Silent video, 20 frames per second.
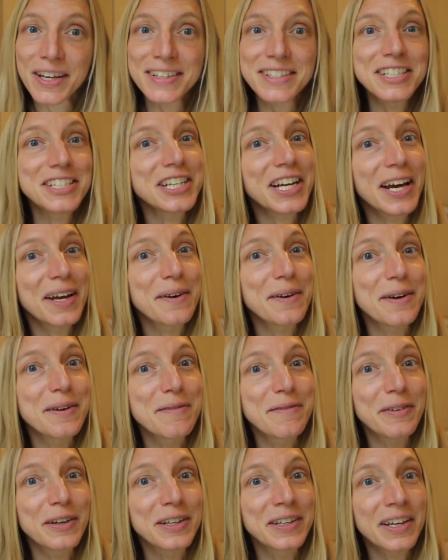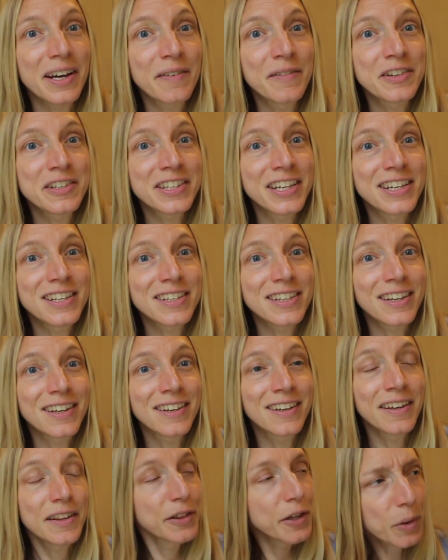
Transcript: lots of chatter and fun conversation.